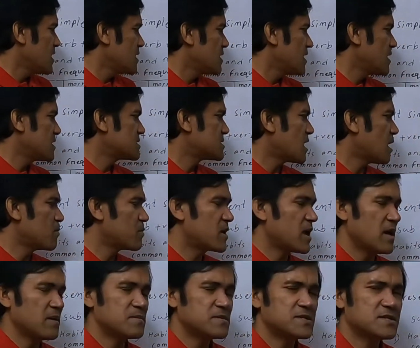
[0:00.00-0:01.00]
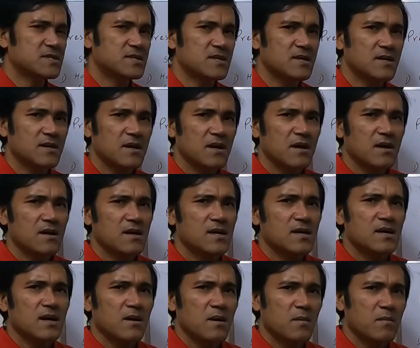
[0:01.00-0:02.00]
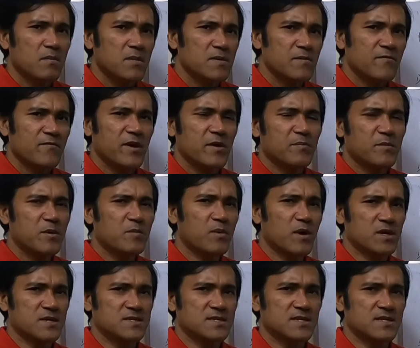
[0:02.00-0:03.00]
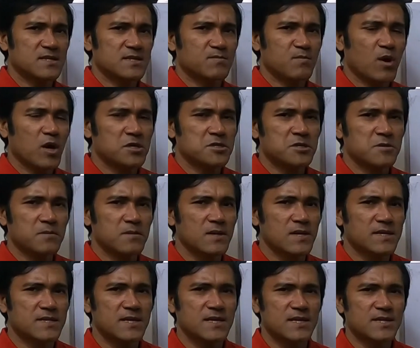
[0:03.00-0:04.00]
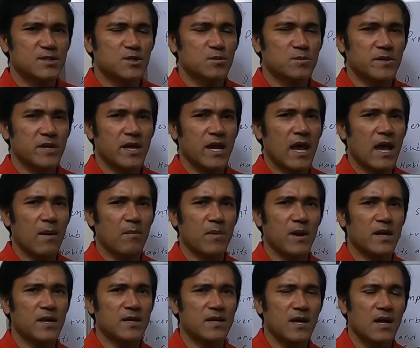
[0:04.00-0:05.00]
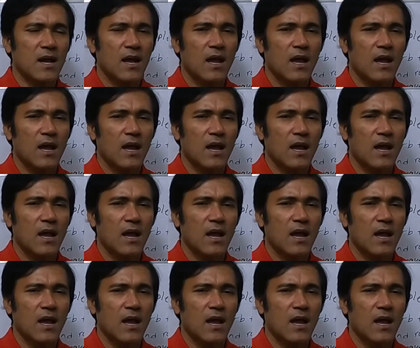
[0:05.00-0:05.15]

Then sometimes 50% possibility to be happened.